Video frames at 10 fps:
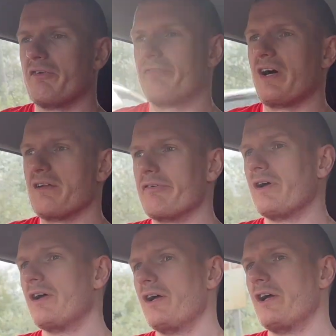five.
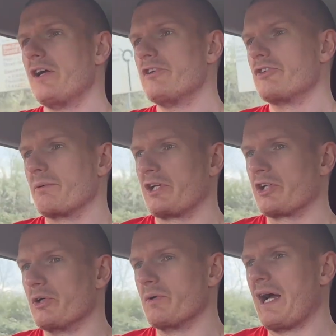So I'm going
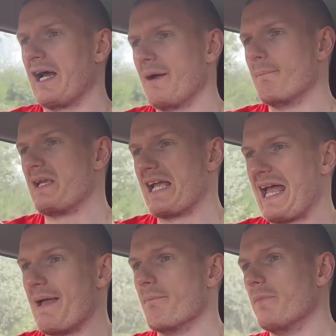to go and meet
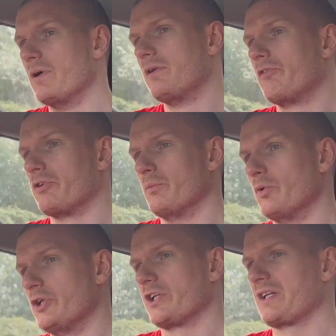him from
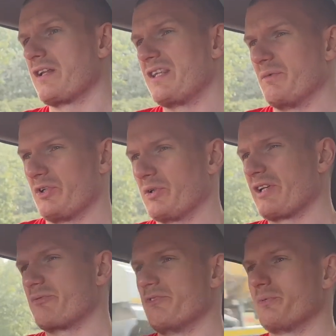work, and I think we're going to
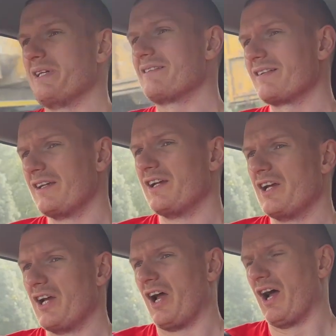get something to eat.
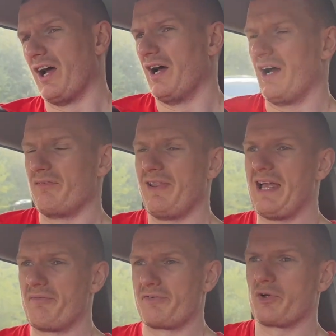I've
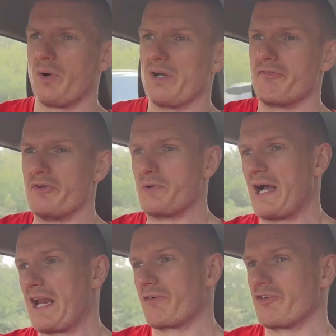left quite a few
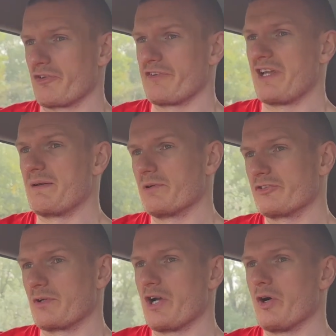calories on the
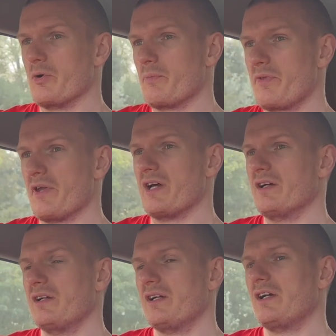table, so I hope
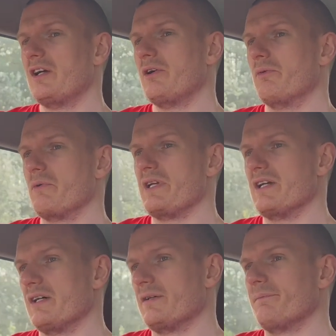that we